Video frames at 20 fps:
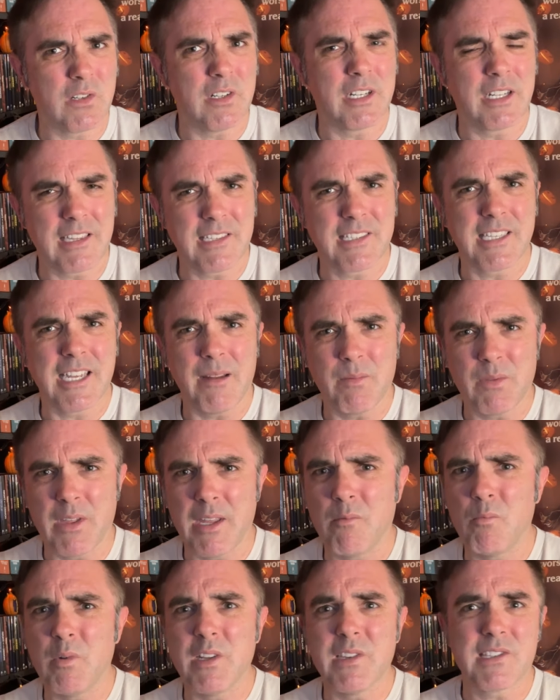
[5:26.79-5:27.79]
going to get the same
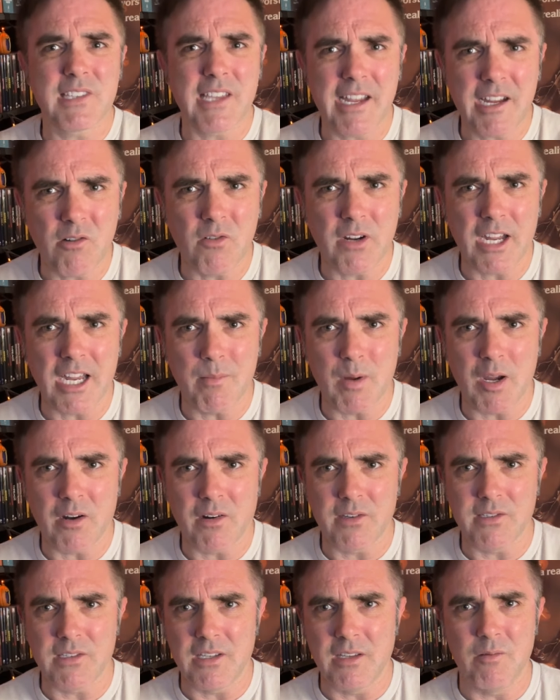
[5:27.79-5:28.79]
thing when Psycho came out
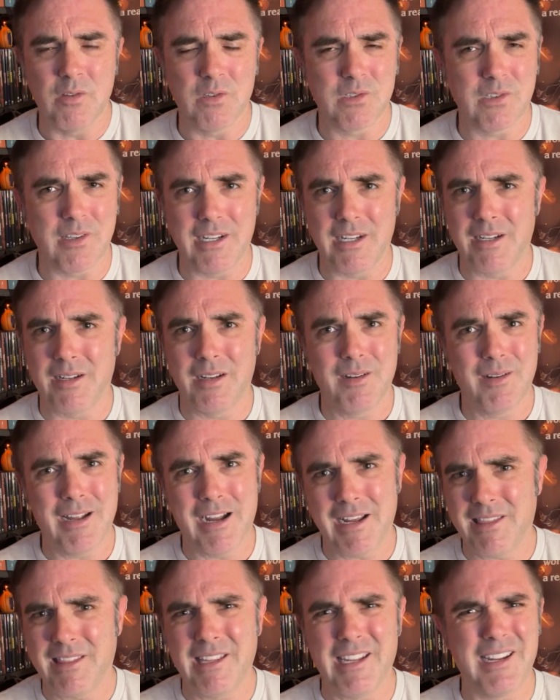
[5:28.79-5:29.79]
because he was like,
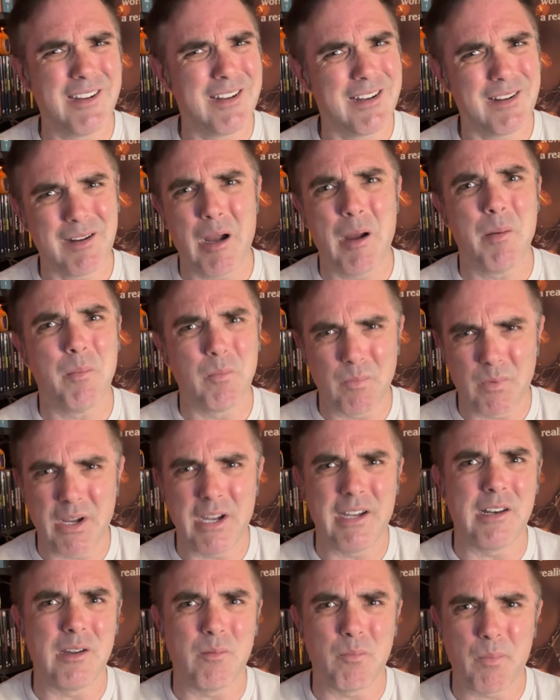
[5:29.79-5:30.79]
I think I'm
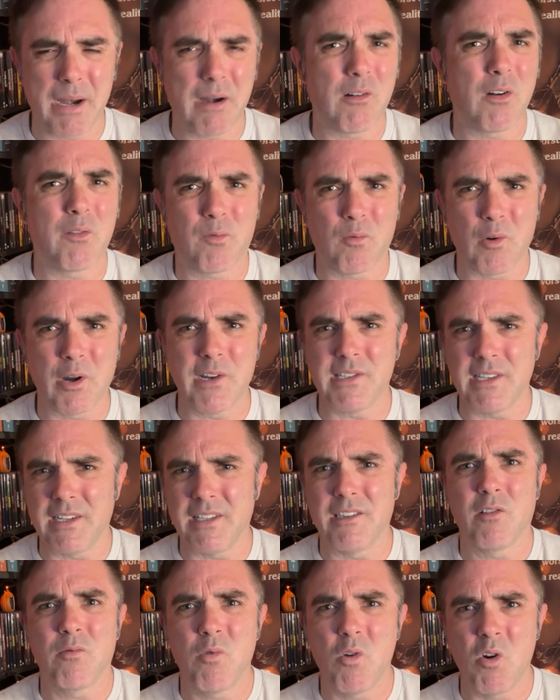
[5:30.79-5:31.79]
kind of paraphrasing
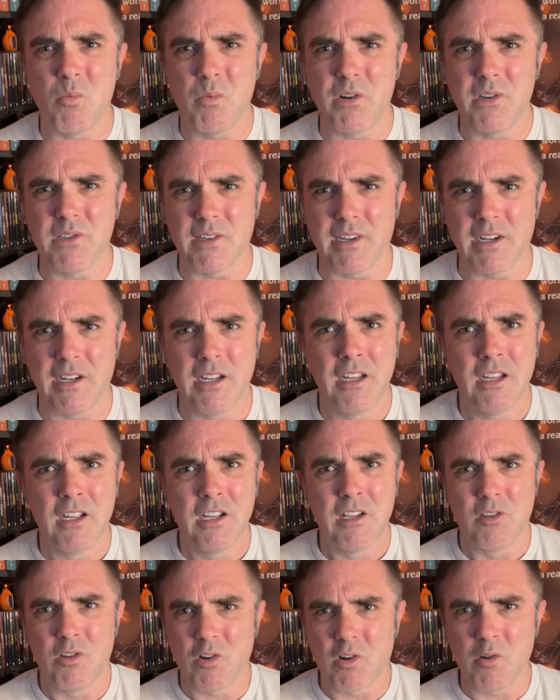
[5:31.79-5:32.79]
the quote, but he's like,
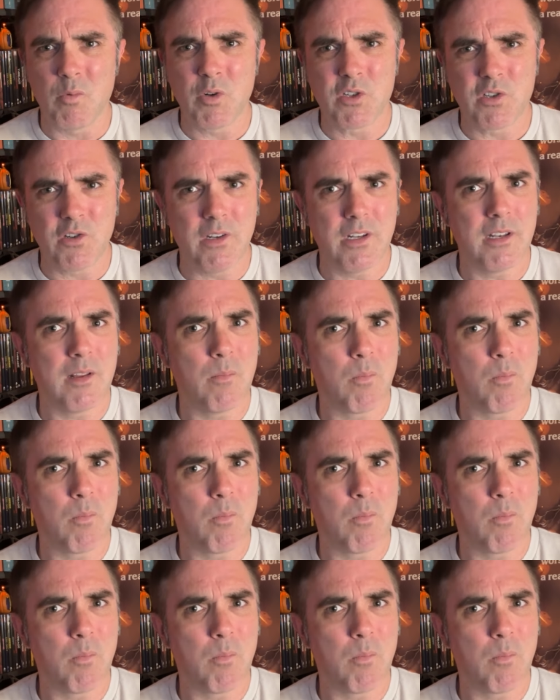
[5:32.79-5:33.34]
look at what you did to